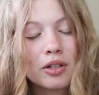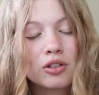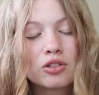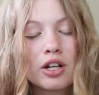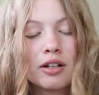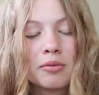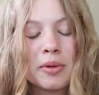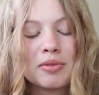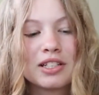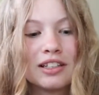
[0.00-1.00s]
I'll try to
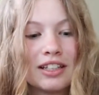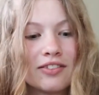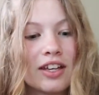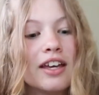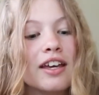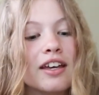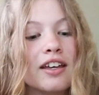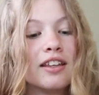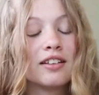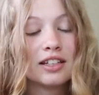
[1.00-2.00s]
remember to leave
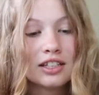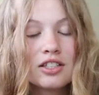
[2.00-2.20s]
the link